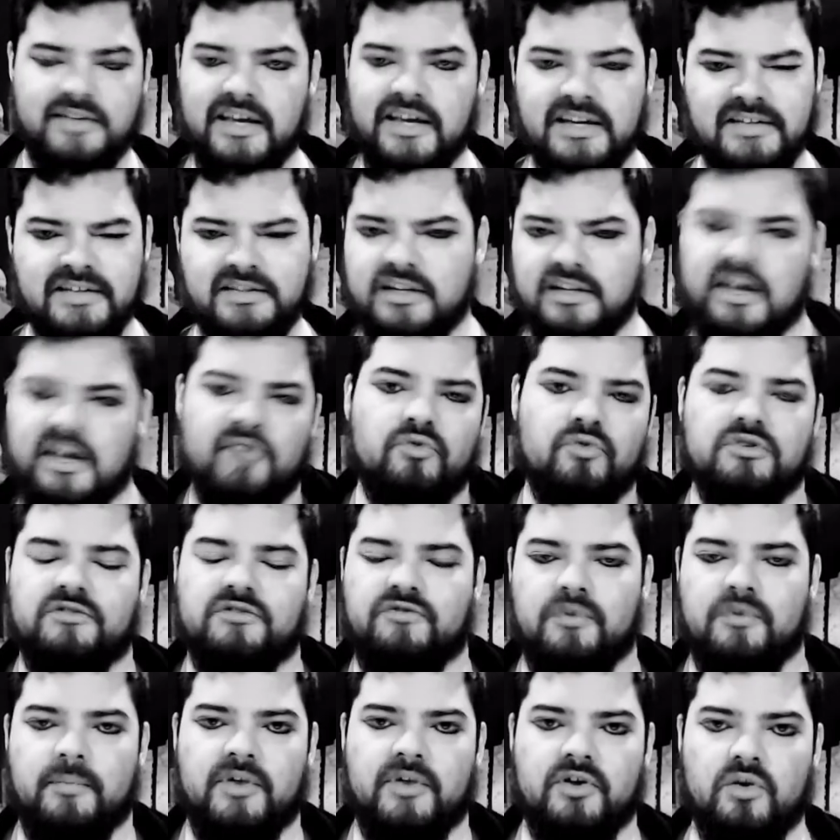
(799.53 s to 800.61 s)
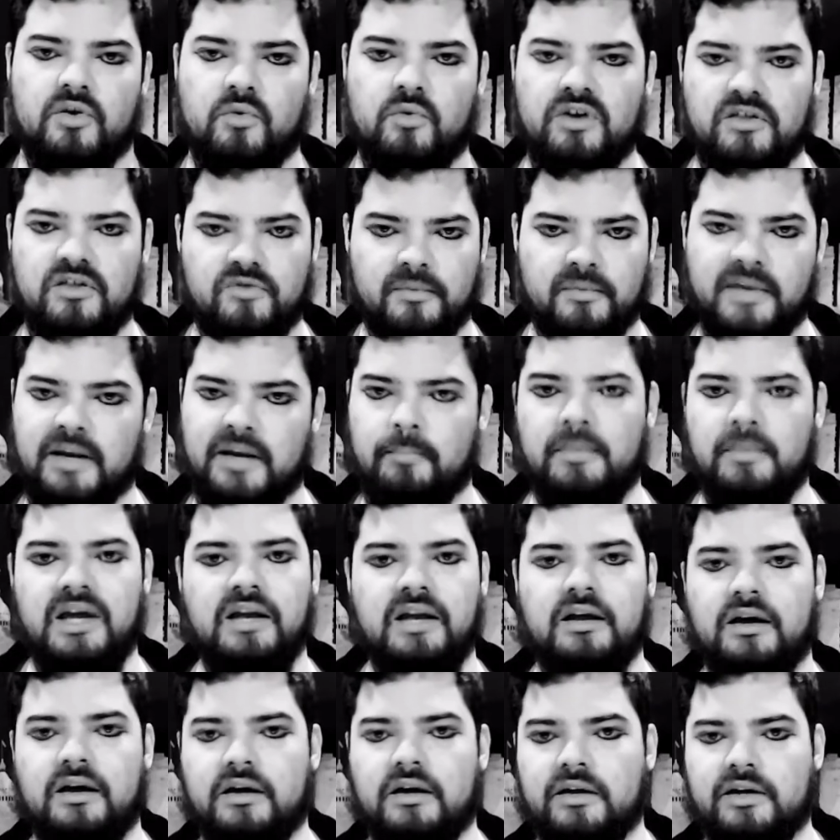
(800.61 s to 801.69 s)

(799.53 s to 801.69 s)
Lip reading: take a city everyone's familiar with from like media,